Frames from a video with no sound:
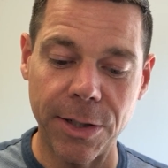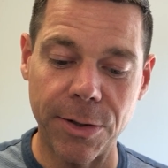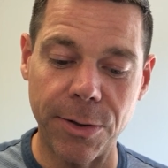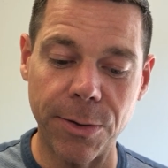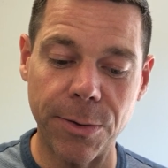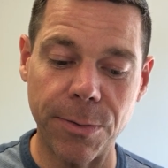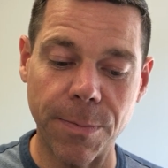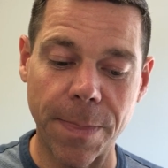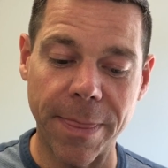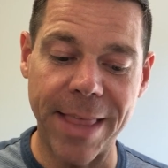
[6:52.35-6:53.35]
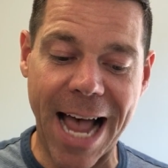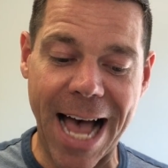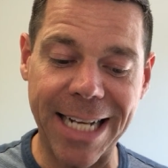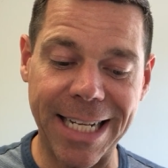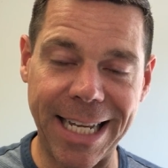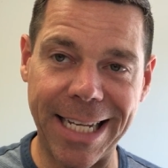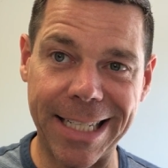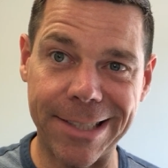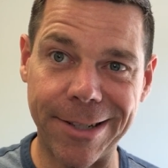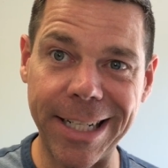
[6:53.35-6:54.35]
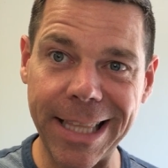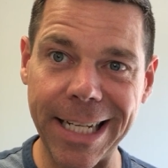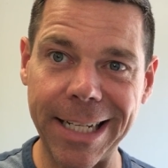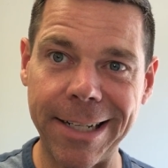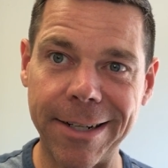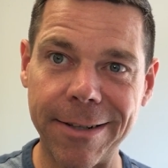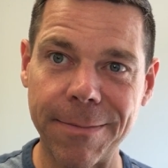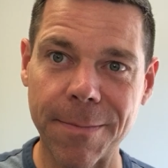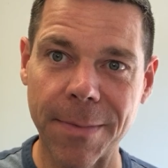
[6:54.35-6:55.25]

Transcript: do that? Is there anything in here